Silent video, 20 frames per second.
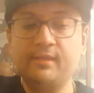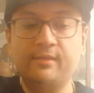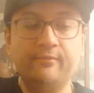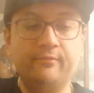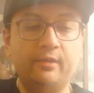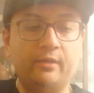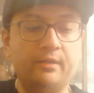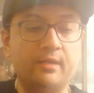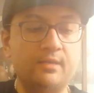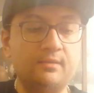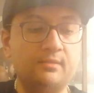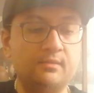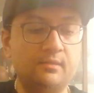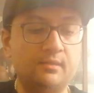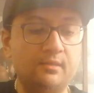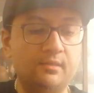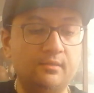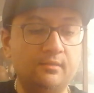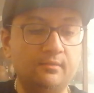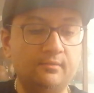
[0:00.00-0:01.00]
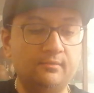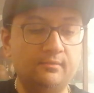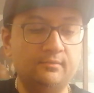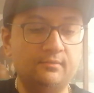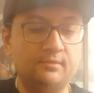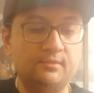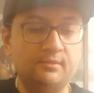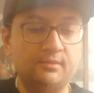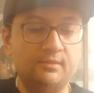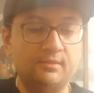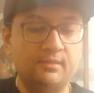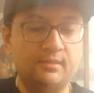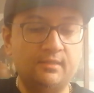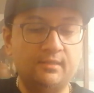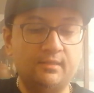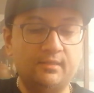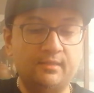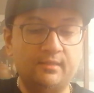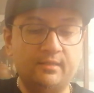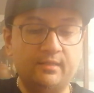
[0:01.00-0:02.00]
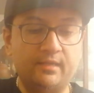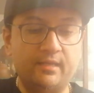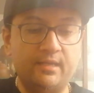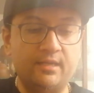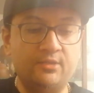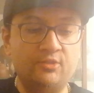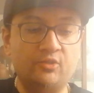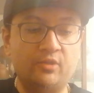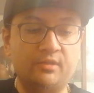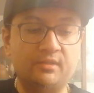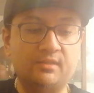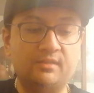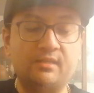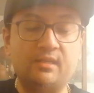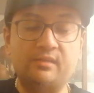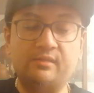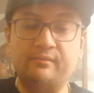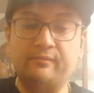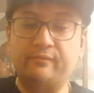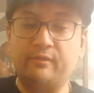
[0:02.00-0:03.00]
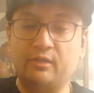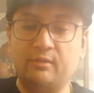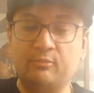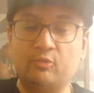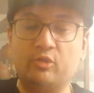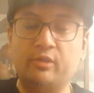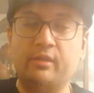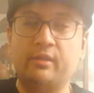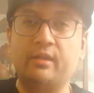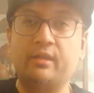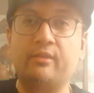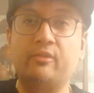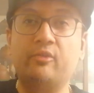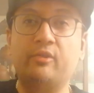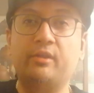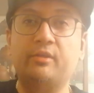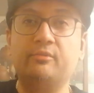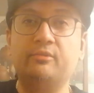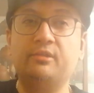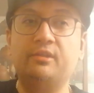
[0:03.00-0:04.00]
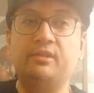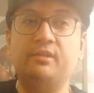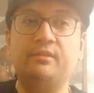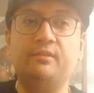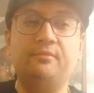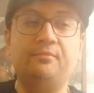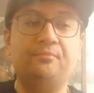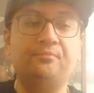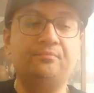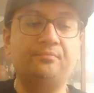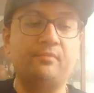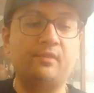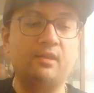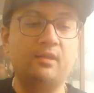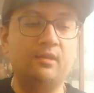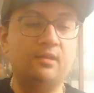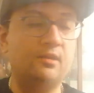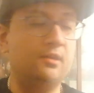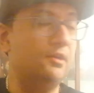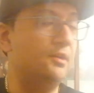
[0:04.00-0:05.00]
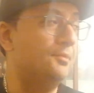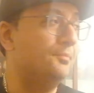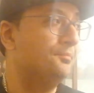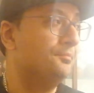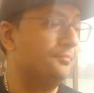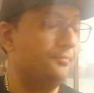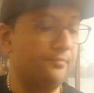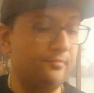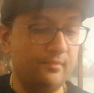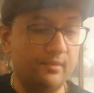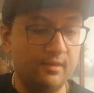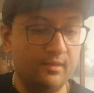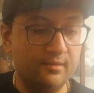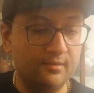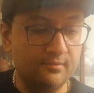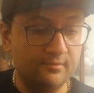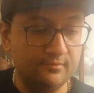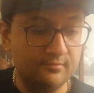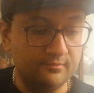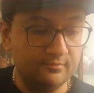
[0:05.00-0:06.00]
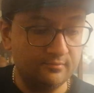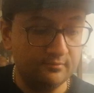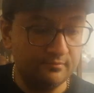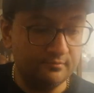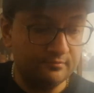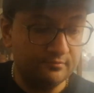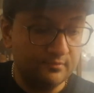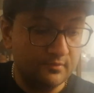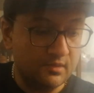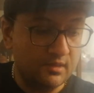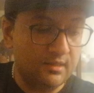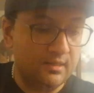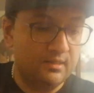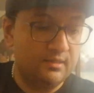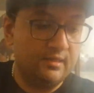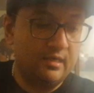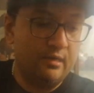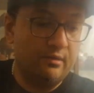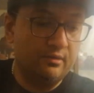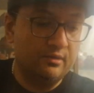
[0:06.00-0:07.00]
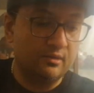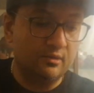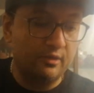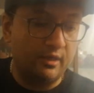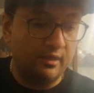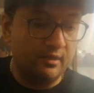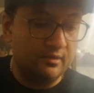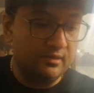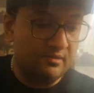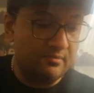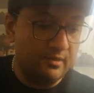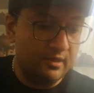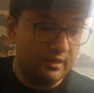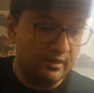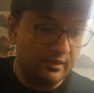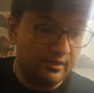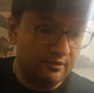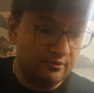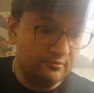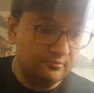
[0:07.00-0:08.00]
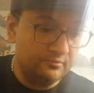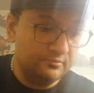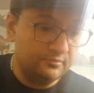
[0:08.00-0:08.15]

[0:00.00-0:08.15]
Very nice indeed. I enjoyed this session far more than I thought I would. Um, let's see how it's looking and smelling now.